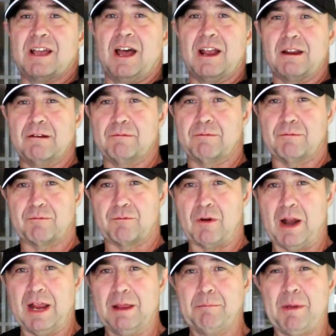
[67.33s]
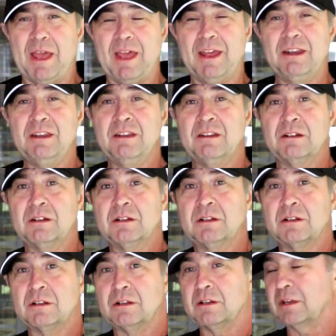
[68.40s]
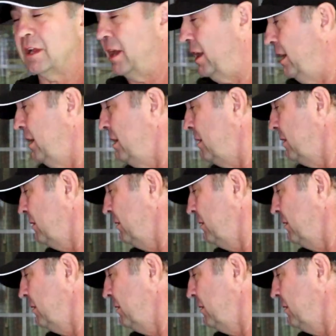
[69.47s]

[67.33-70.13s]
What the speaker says: iron frying pan. Okay.